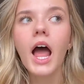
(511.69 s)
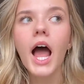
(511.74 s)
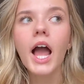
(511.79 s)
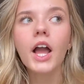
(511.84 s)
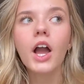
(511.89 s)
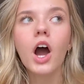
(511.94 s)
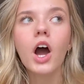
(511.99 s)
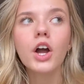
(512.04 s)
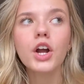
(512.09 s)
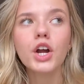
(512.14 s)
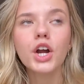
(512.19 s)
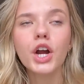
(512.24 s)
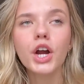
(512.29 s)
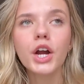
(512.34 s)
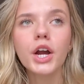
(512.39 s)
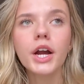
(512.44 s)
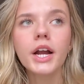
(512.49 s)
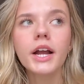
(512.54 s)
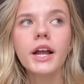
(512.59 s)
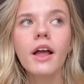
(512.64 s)
I got
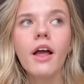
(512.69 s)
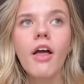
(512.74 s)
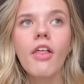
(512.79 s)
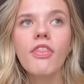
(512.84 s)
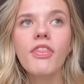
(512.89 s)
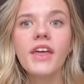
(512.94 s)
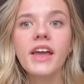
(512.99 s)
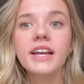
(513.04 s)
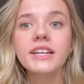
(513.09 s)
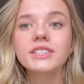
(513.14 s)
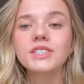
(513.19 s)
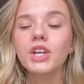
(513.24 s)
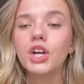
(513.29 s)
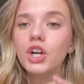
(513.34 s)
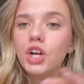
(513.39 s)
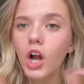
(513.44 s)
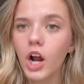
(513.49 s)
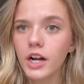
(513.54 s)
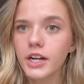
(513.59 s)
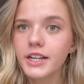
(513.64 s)
her this
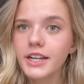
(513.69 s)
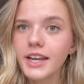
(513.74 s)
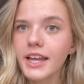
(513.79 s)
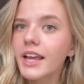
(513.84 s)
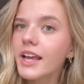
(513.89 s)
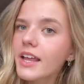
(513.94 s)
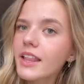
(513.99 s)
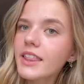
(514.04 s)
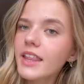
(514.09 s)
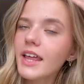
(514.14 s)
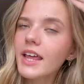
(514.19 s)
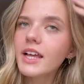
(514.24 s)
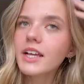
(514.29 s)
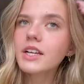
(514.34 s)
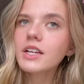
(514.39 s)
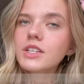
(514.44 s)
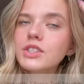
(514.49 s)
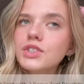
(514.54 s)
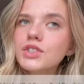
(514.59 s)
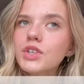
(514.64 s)
gardening
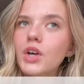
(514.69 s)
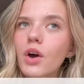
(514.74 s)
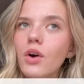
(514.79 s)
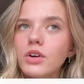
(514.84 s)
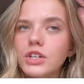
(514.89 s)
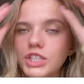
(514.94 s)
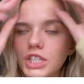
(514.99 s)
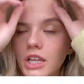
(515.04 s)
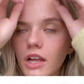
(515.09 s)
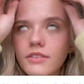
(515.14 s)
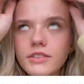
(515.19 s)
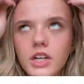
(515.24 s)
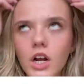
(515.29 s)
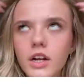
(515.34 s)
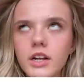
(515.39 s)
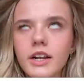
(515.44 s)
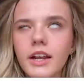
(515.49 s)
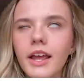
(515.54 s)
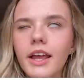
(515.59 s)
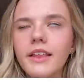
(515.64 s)
thing. So she loves
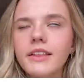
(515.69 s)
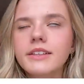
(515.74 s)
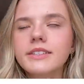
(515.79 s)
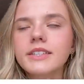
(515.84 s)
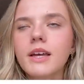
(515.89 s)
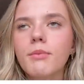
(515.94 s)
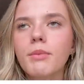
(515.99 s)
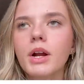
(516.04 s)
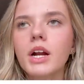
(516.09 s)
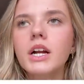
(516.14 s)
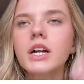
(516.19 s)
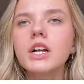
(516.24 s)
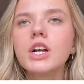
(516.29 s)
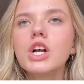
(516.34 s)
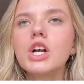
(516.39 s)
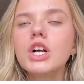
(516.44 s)
gardening in the summer.